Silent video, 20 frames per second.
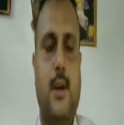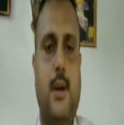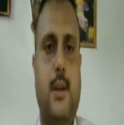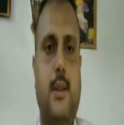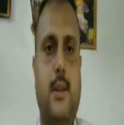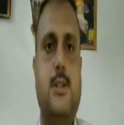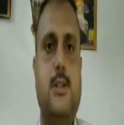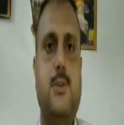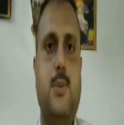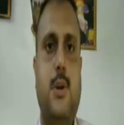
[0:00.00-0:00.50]

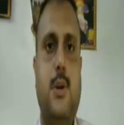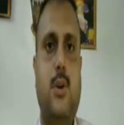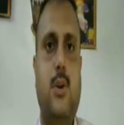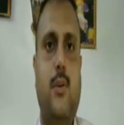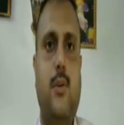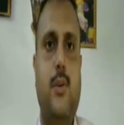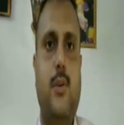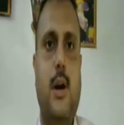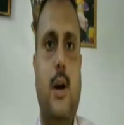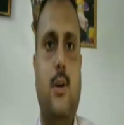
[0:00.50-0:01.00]
In this
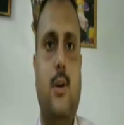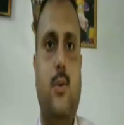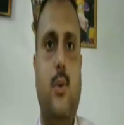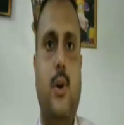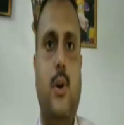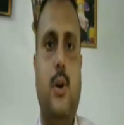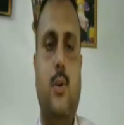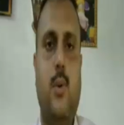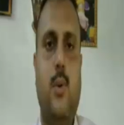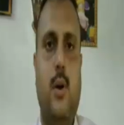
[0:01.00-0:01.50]
video we are
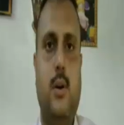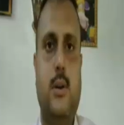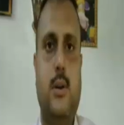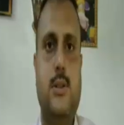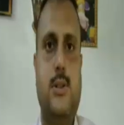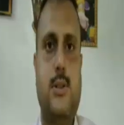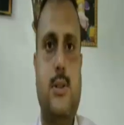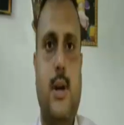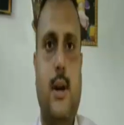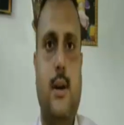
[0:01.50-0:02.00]
going to
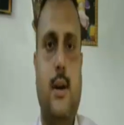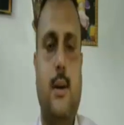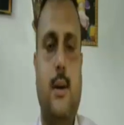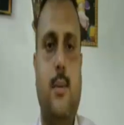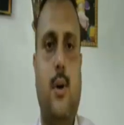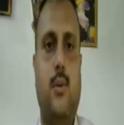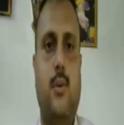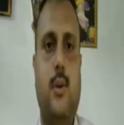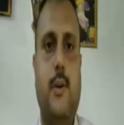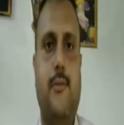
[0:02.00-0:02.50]
understand
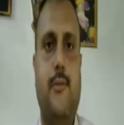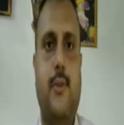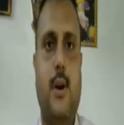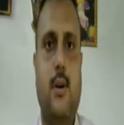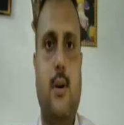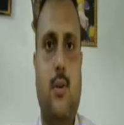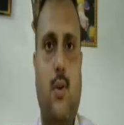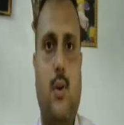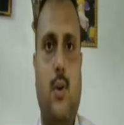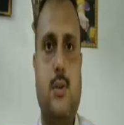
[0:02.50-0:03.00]
about
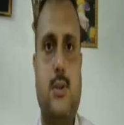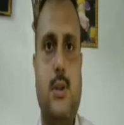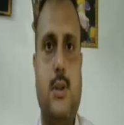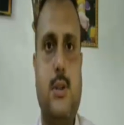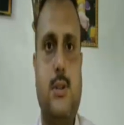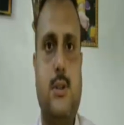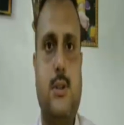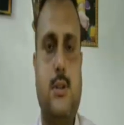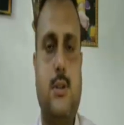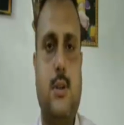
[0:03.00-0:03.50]
different
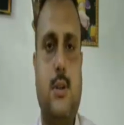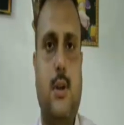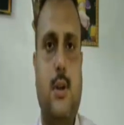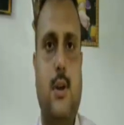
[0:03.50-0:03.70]
causes